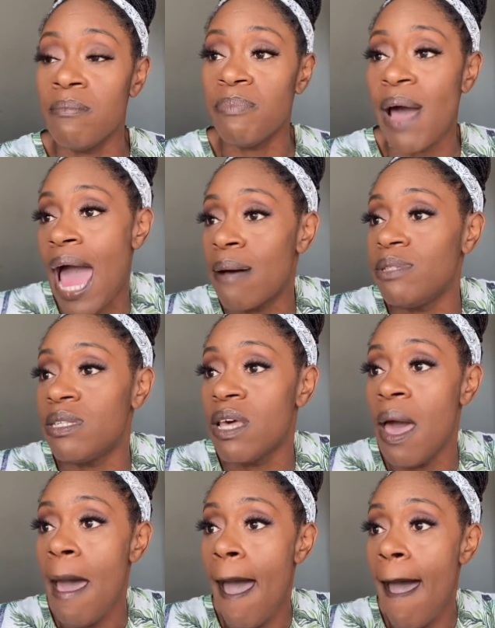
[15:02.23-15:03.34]
perhaps
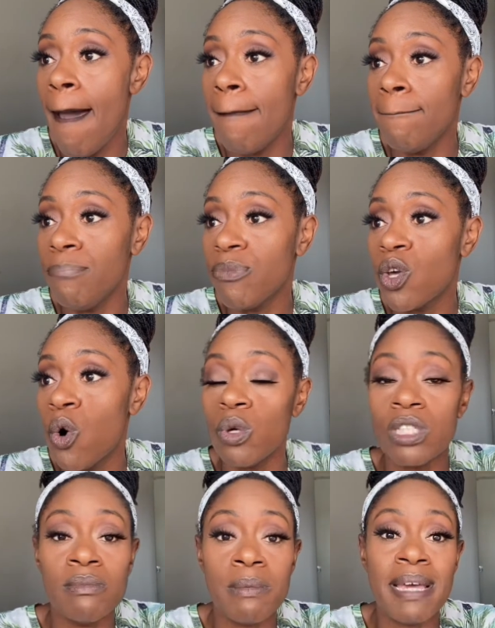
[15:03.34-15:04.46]
cause
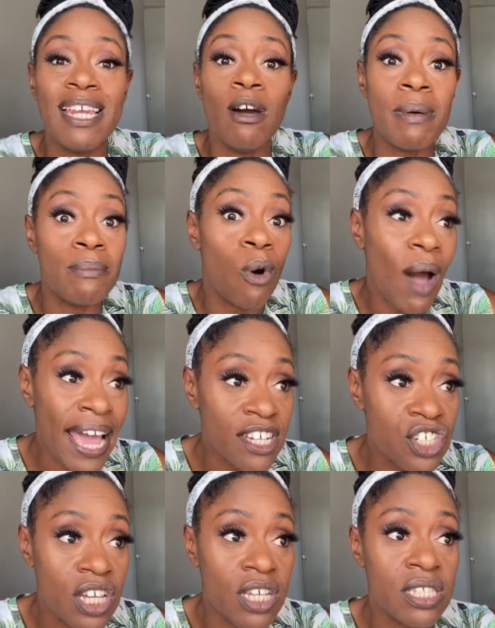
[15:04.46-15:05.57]
them to be a little bit more
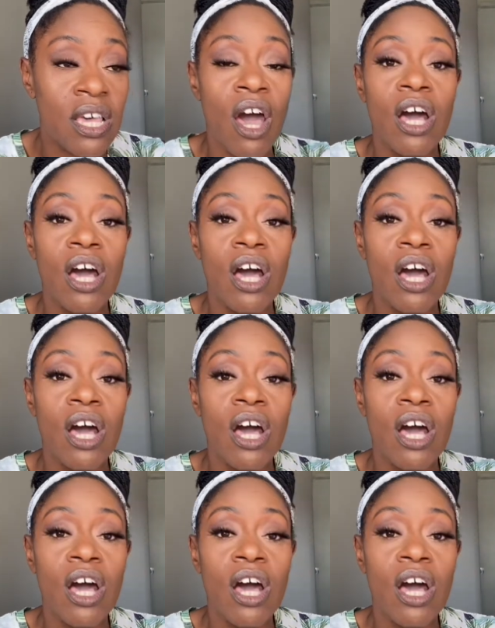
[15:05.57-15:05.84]
anxious?